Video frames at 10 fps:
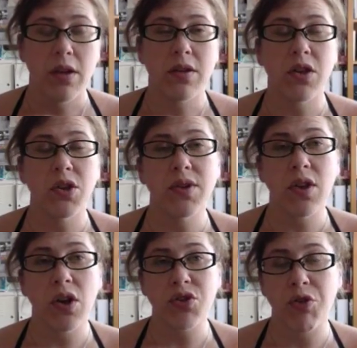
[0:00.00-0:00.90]
So you
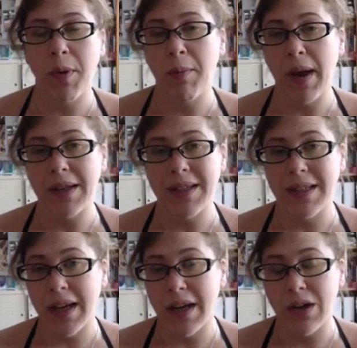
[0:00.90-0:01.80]
start stripping back
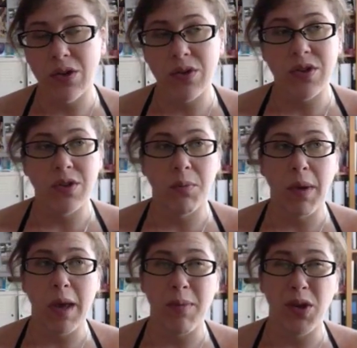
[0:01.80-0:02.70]
details.
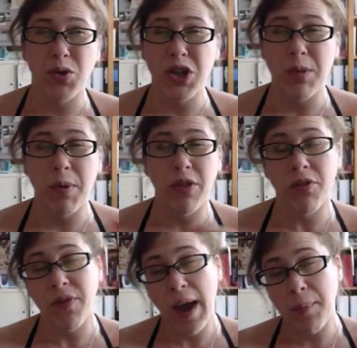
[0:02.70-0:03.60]
Maybe you cheapen the
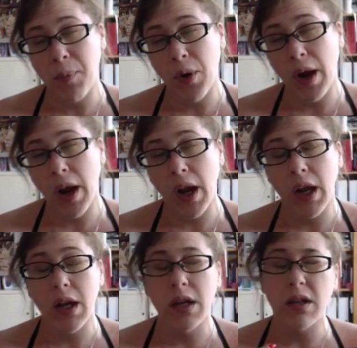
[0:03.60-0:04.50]
fabric,
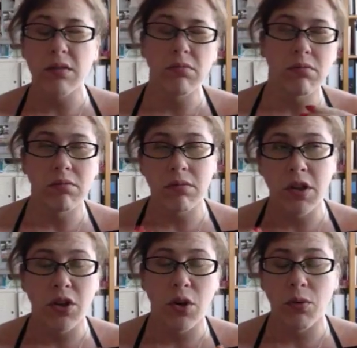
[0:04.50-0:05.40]

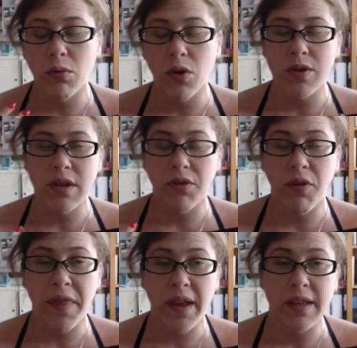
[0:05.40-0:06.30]
lots of
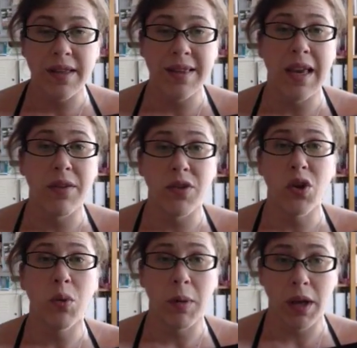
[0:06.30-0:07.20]
different things to save
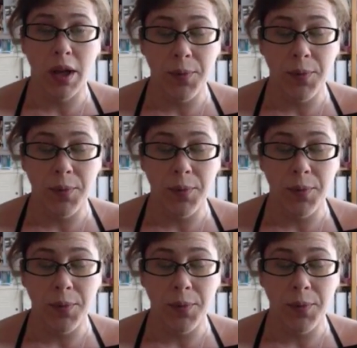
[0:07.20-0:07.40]
you money.